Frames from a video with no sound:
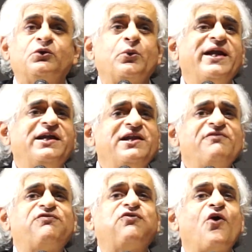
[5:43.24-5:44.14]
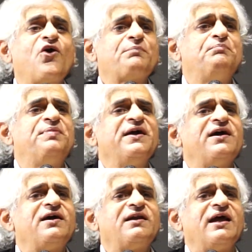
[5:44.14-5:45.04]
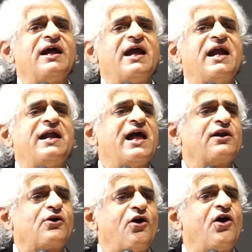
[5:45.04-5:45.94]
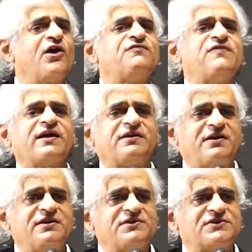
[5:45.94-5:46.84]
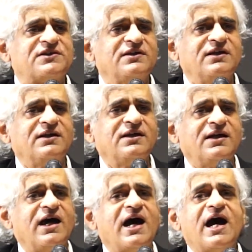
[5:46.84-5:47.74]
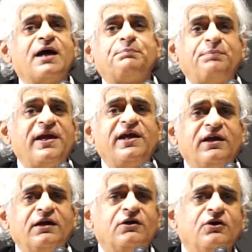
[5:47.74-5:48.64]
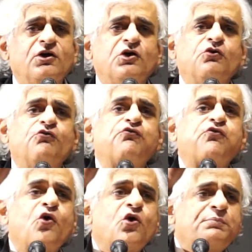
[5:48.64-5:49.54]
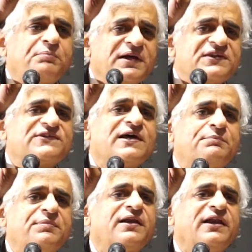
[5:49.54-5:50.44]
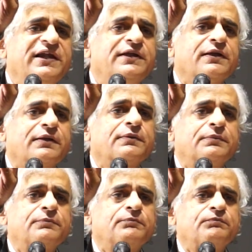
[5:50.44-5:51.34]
24 beer and alcohol factories are paying 4 paisa per litre.